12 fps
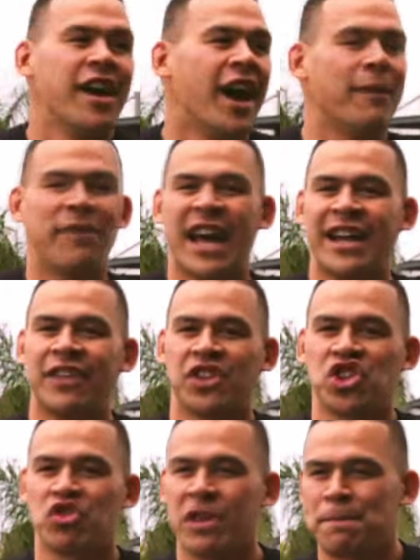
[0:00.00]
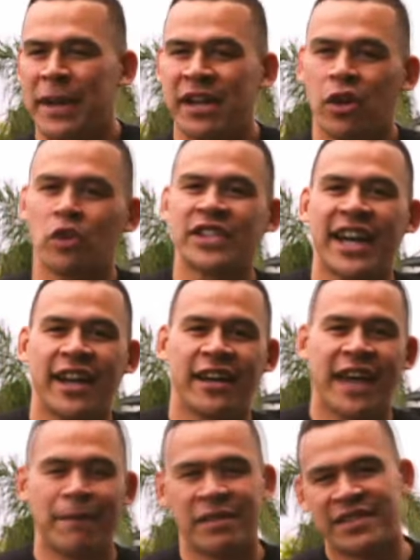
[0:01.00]
I'm down here at the Strength Pit in Otara.
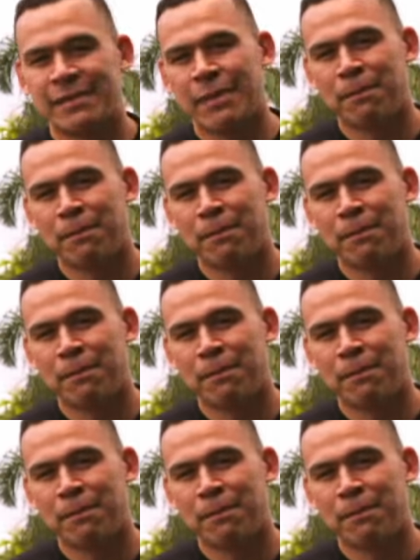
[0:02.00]
come to see my